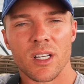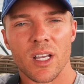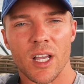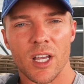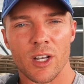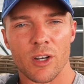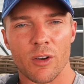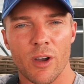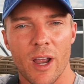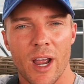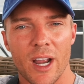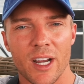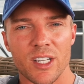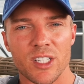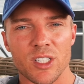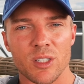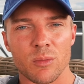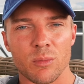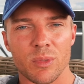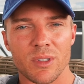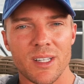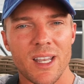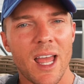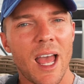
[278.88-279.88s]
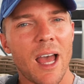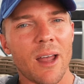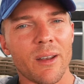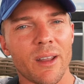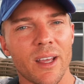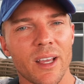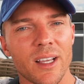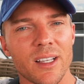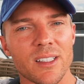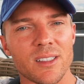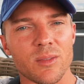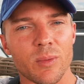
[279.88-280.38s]
interaction, but
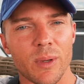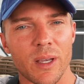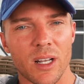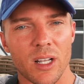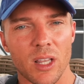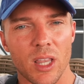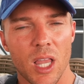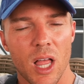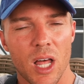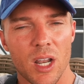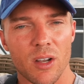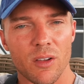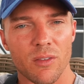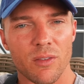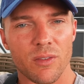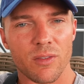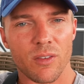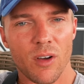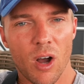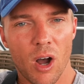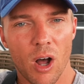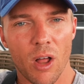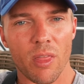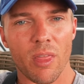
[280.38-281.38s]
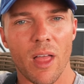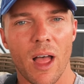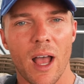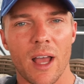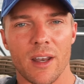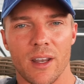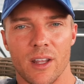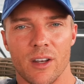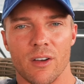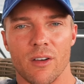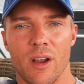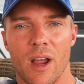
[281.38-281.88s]
nowadays we get a lot of online
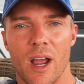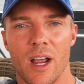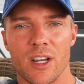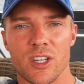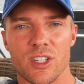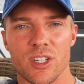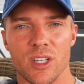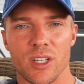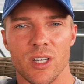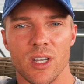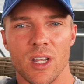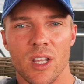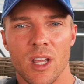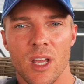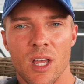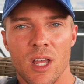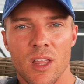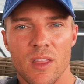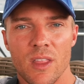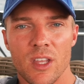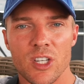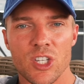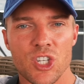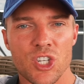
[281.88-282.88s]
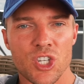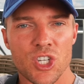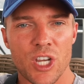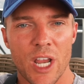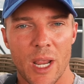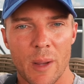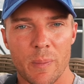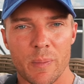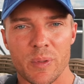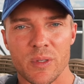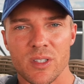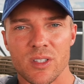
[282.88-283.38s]
interaction that
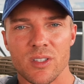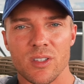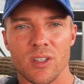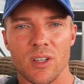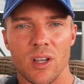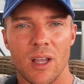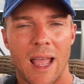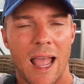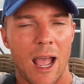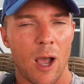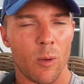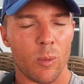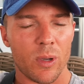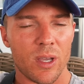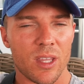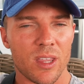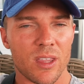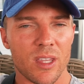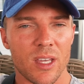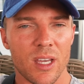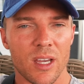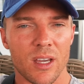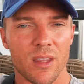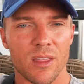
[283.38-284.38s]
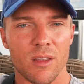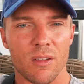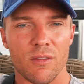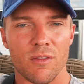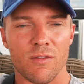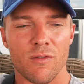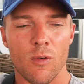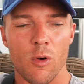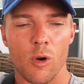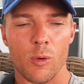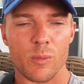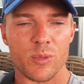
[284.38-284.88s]
shapes how we think, that
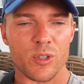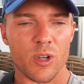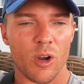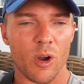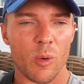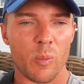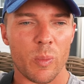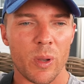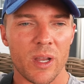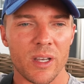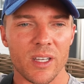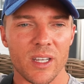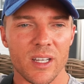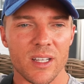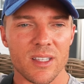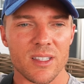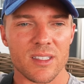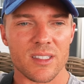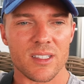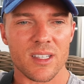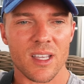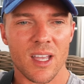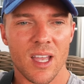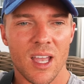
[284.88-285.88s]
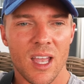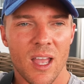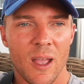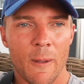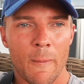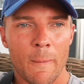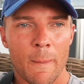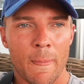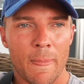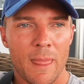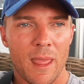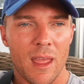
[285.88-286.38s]
forms our opinions.
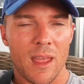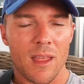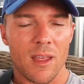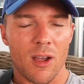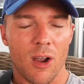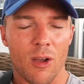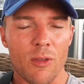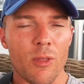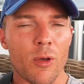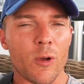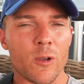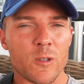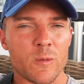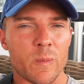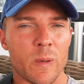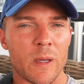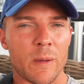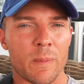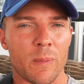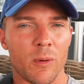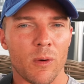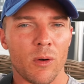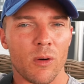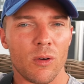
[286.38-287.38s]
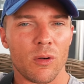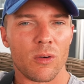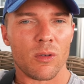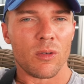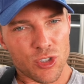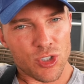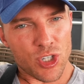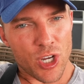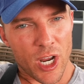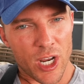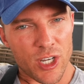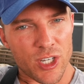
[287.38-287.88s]
Are those people
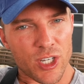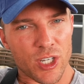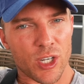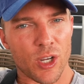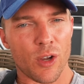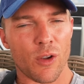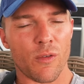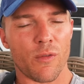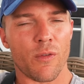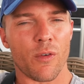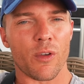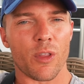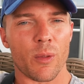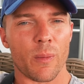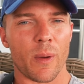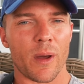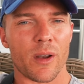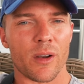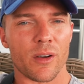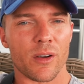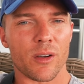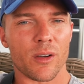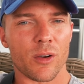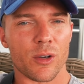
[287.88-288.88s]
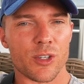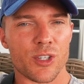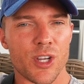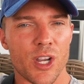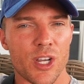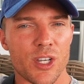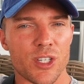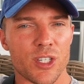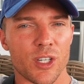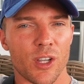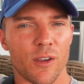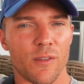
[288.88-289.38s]
changing you for the better or
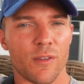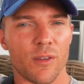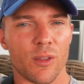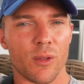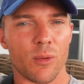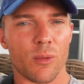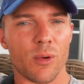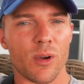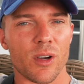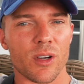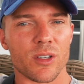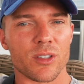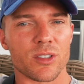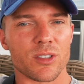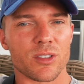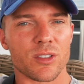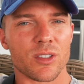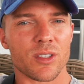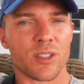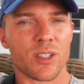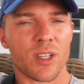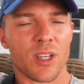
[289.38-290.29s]
changing you for the worst?